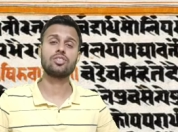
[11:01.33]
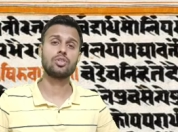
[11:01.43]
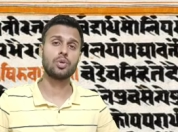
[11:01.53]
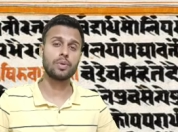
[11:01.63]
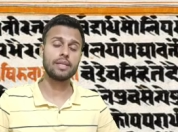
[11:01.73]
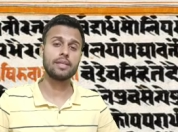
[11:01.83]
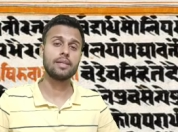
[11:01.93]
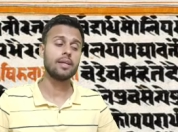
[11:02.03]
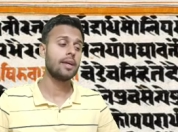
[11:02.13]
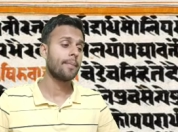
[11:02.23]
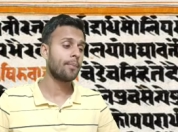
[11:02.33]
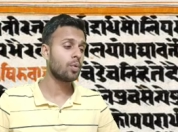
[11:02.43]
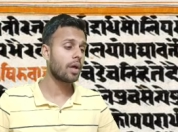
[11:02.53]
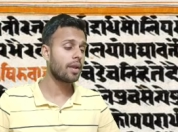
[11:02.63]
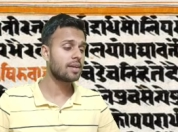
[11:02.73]
there is a famous theory,
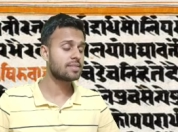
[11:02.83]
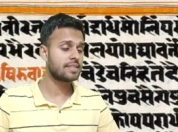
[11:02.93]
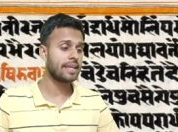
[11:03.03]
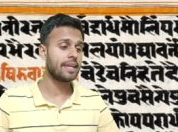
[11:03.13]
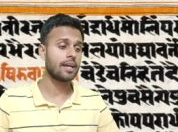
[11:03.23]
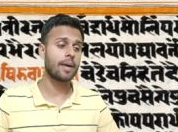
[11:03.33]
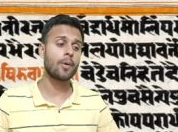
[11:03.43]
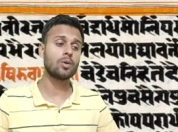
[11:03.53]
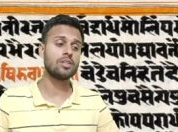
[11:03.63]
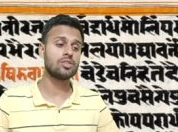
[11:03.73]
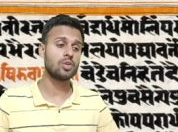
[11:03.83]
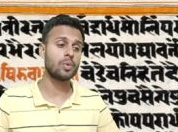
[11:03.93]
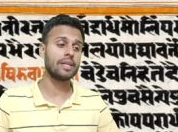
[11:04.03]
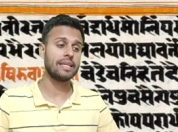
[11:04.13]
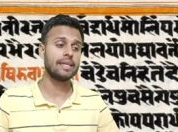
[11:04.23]
this Aryan migration theory.
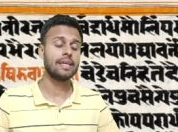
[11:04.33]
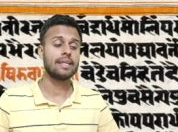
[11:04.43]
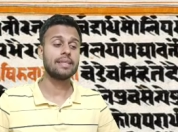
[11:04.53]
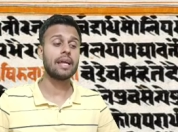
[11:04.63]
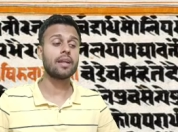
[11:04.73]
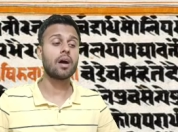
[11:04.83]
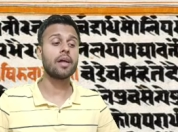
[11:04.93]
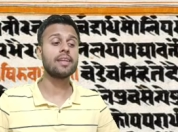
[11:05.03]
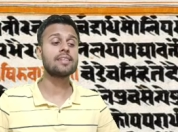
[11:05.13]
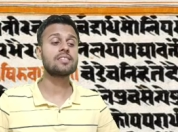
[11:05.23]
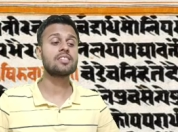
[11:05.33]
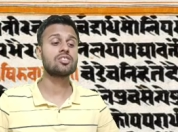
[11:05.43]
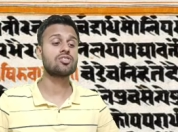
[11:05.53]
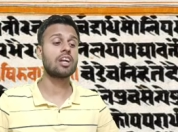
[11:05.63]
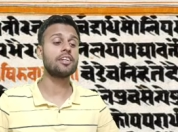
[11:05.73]
Puranas say
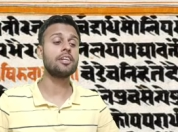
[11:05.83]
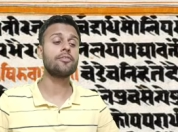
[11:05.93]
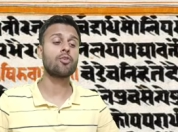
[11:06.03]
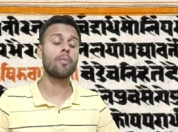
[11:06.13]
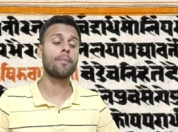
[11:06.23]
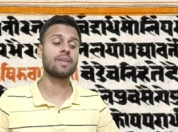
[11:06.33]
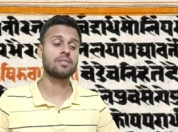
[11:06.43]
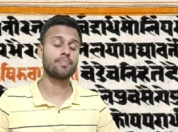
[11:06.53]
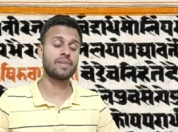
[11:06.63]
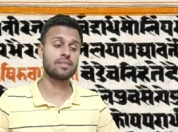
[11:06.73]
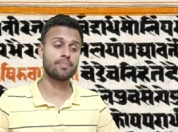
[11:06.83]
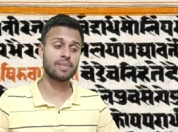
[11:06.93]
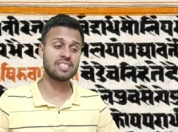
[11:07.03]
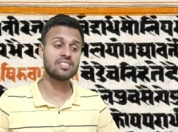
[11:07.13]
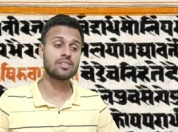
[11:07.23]
about this theory that
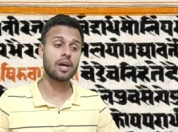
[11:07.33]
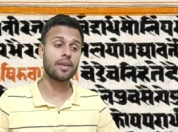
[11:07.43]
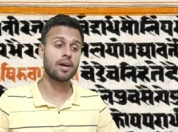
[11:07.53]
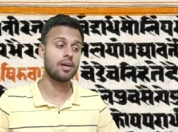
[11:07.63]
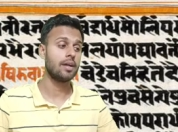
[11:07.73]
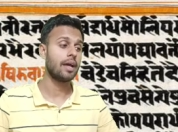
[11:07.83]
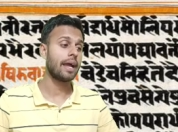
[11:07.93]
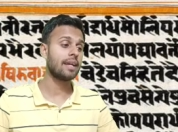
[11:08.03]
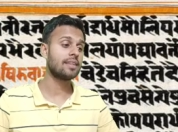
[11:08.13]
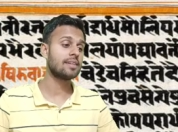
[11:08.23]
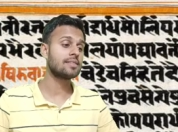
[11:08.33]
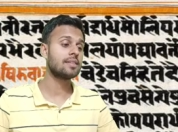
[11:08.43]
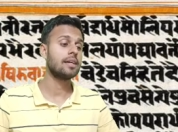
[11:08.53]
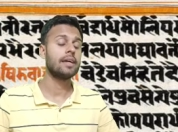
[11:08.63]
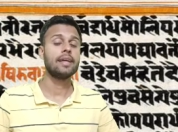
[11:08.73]
Aryans started from
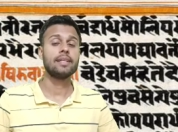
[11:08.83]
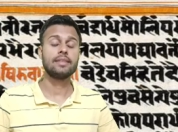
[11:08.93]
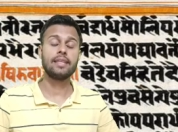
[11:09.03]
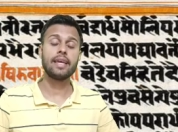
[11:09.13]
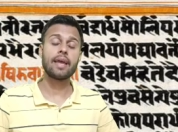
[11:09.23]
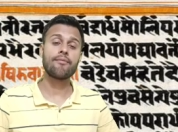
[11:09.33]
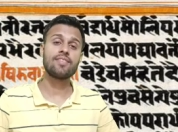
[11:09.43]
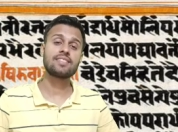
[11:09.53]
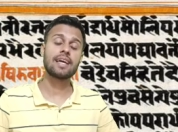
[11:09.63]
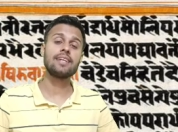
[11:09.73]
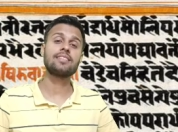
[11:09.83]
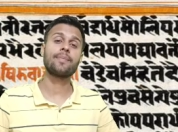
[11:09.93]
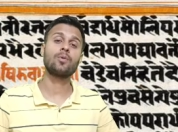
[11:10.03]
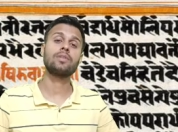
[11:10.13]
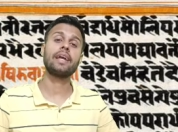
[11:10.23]
Pratisthana,
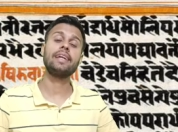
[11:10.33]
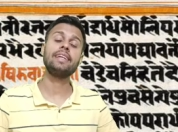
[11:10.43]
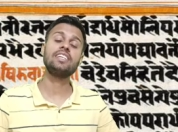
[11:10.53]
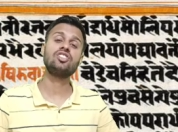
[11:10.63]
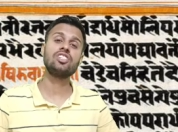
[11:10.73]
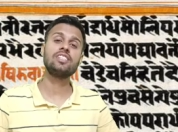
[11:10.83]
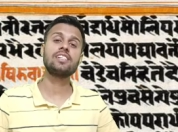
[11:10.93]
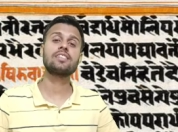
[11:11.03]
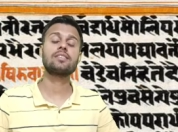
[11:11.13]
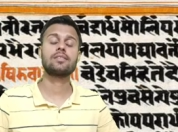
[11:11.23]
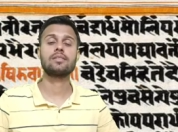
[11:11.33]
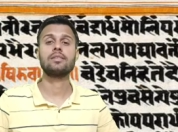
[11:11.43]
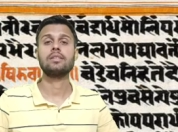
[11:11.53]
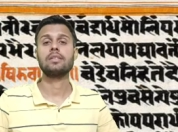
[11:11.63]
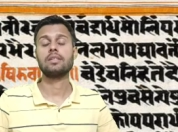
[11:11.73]
and thus they
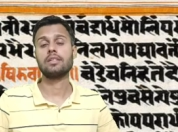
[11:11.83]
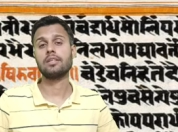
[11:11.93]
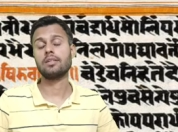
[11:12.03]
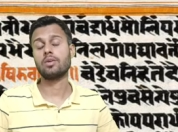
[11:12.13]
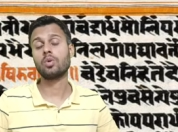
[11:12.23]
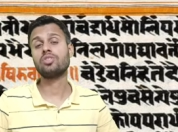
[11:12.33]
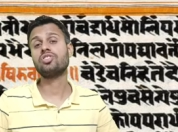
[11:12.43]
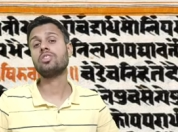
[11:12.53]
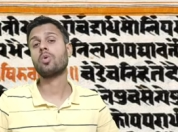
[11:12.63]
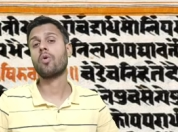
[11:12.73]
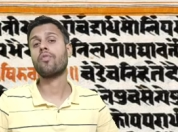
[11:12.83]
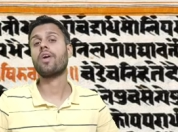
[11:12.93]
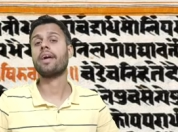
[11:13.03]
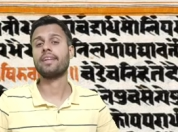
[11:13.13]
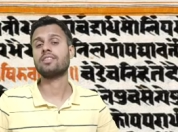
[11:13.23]
emphasize upon the
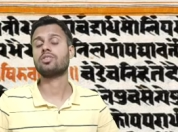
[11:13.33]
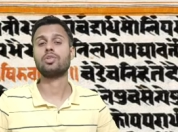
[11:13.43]
indigenous